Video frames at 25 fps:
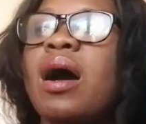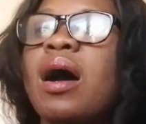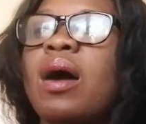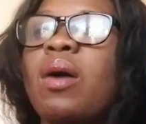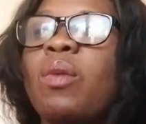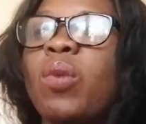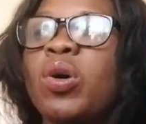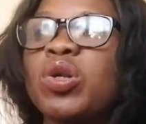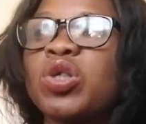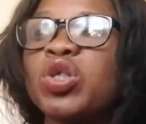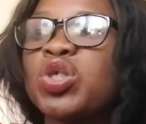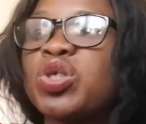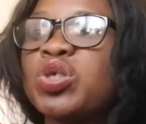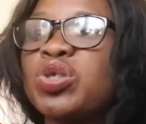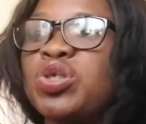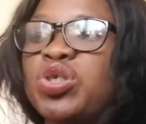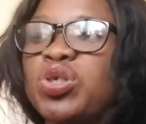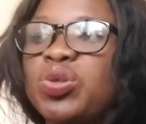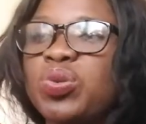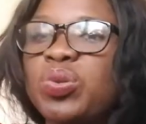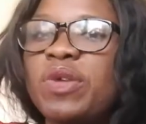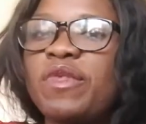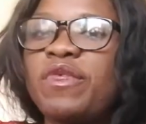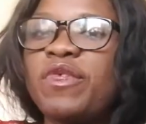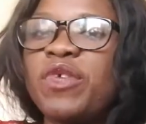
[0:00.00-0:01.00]
what to
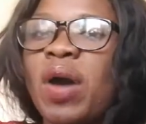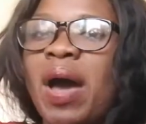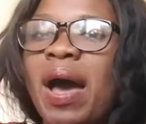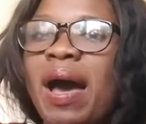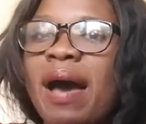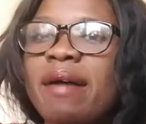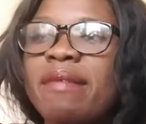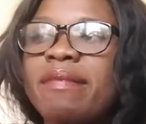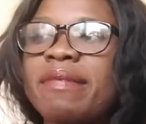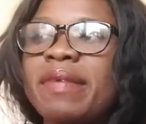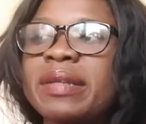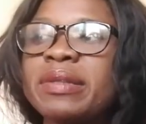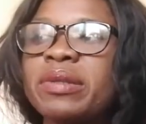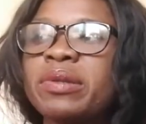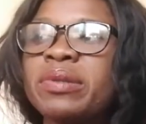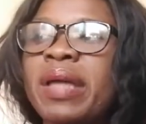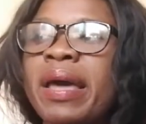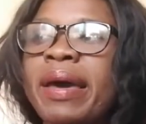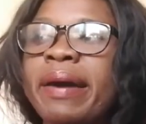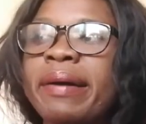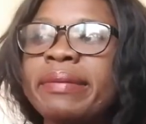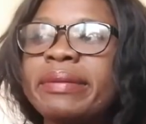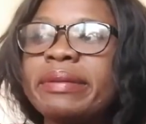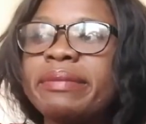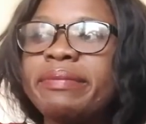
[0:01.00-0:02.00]
do if you have an
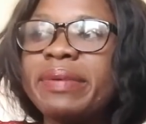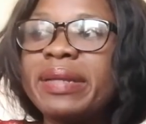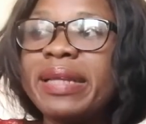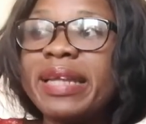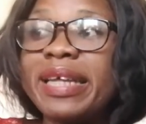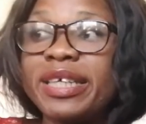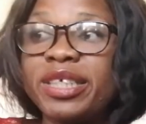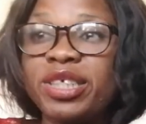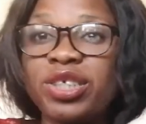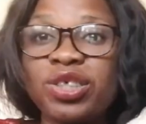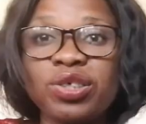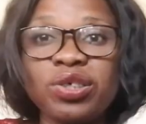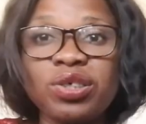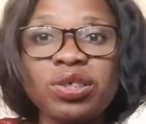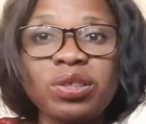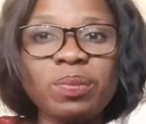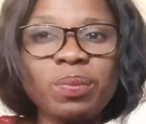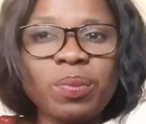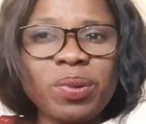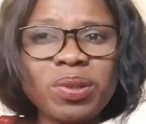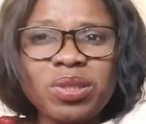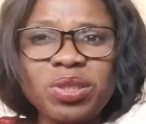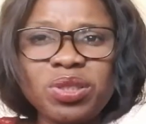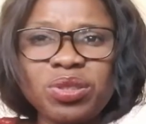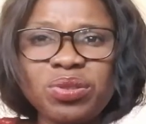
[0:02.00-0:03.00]
unhealthy
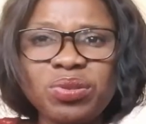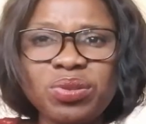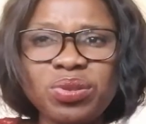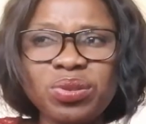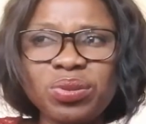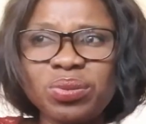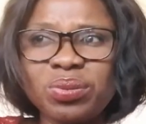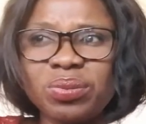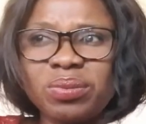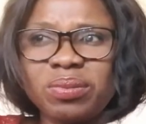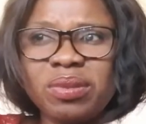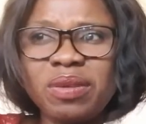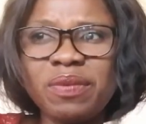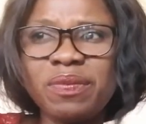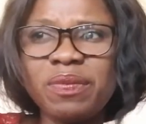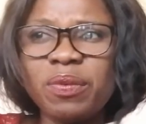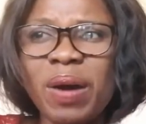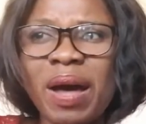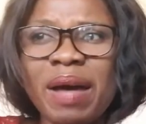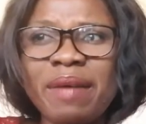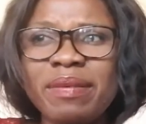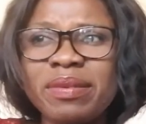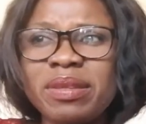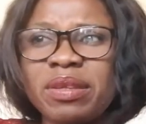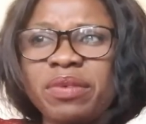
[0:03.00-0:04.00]
relationship. What do you do if you
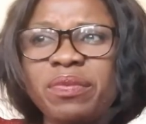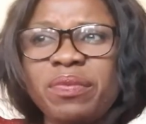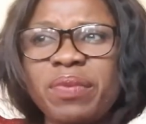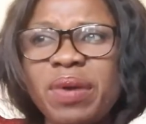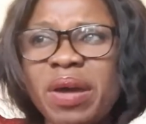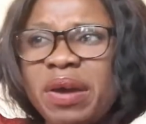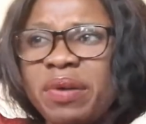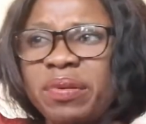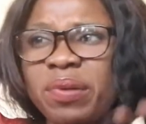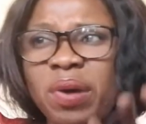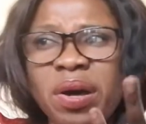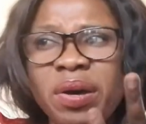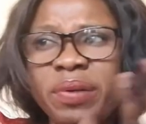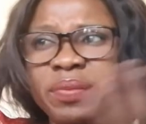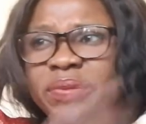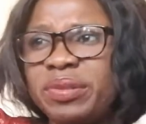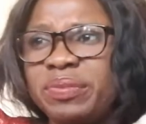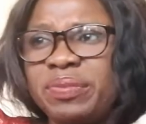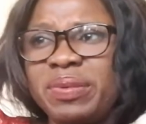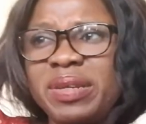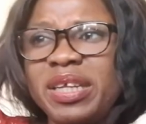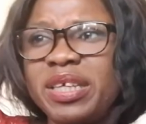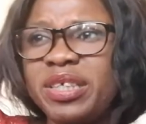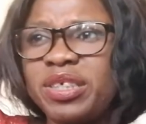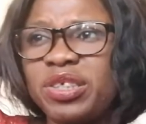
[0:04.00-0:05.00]
have an unhealthy
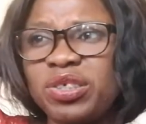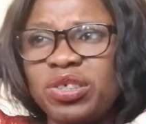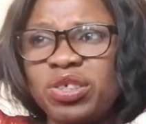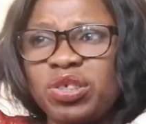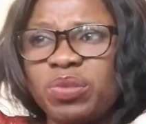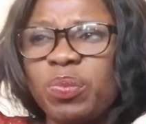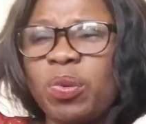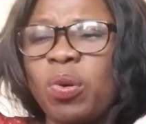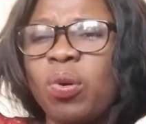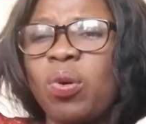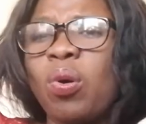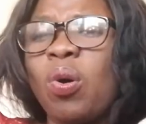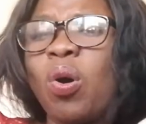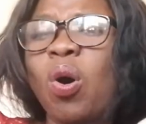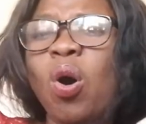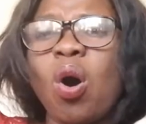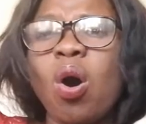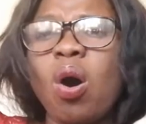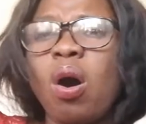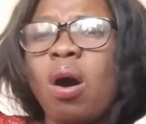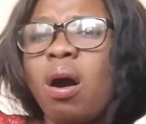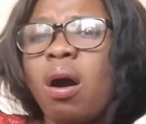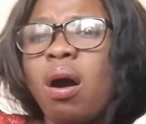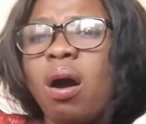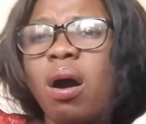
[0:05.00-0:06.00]
relationship, or
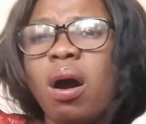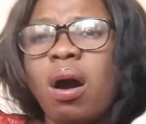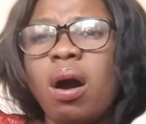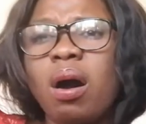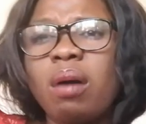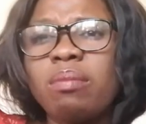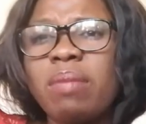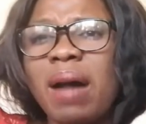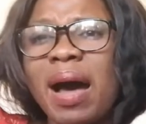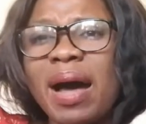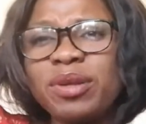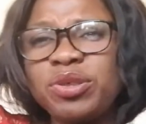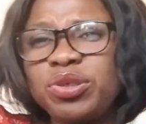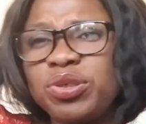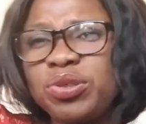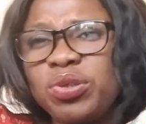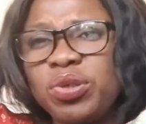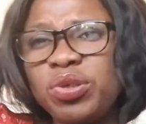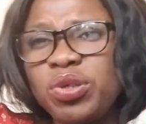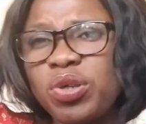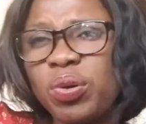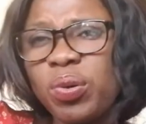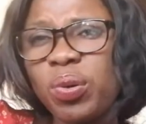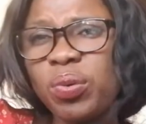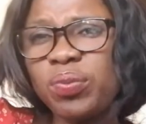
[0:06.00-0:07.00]
how do you
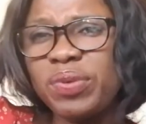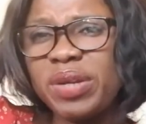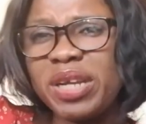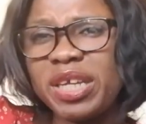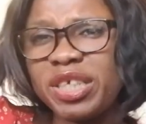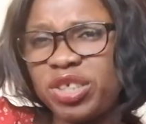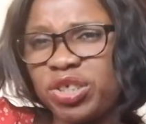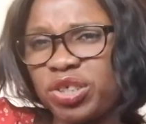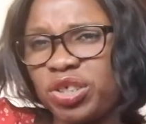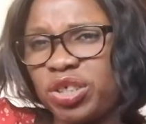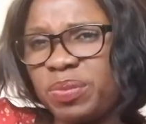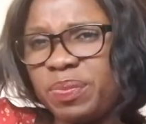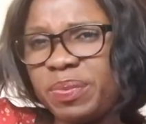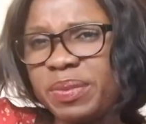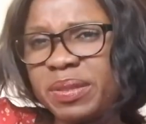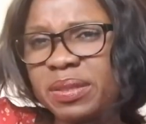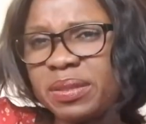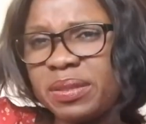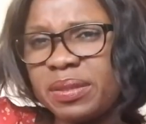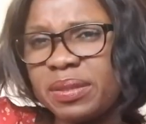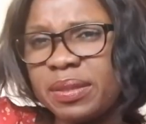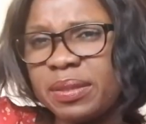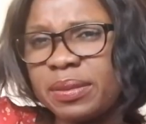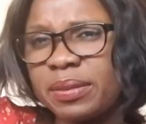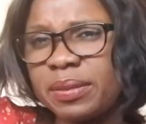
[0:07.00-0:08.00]
know your relationship
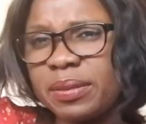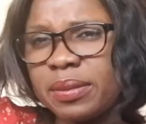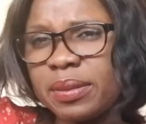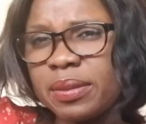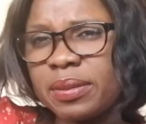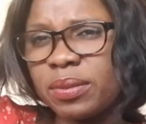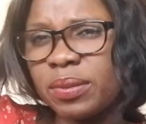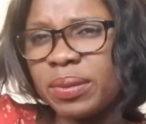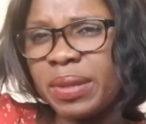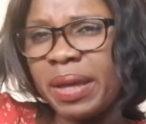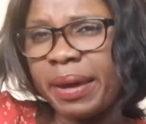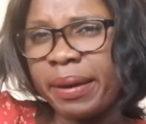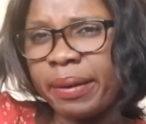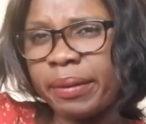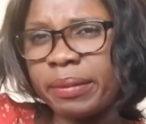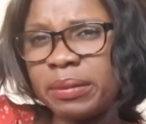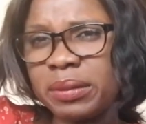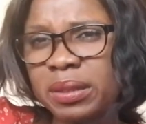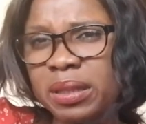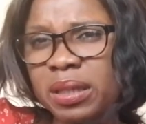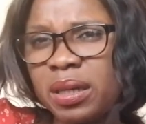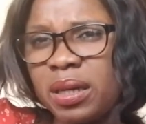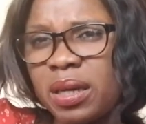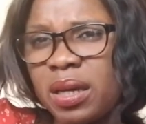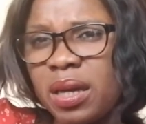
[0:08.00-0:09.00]
is
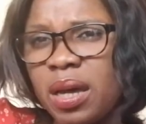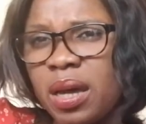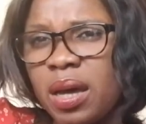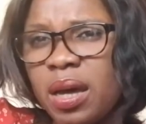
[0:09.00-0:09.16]
unhealthy?